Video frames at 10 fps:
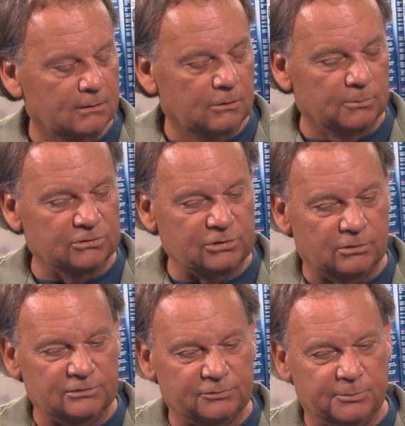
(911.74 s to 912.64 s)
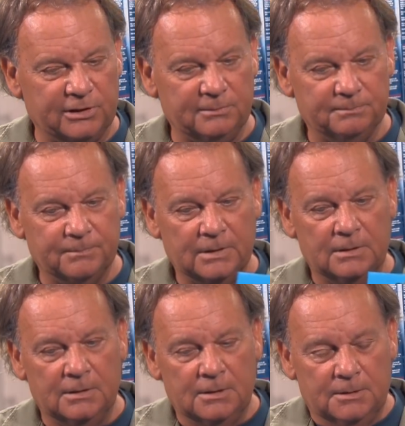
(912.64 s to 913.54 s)
No more sodas for me.
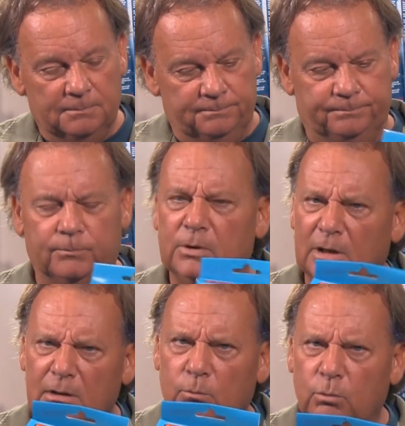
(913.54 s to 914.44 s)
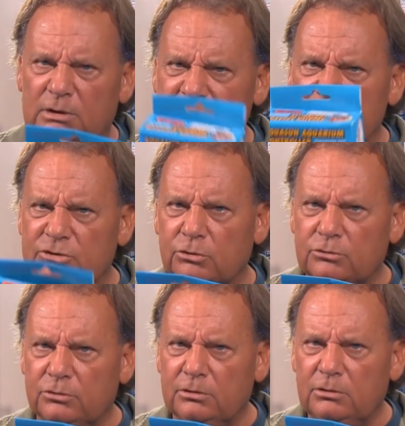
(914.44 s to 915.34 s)
Hey, isn't this your
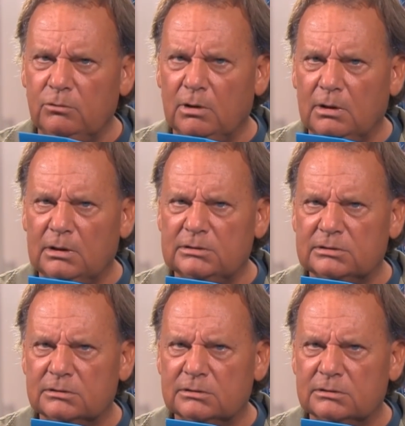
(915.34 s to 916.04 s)
turn to do one of these?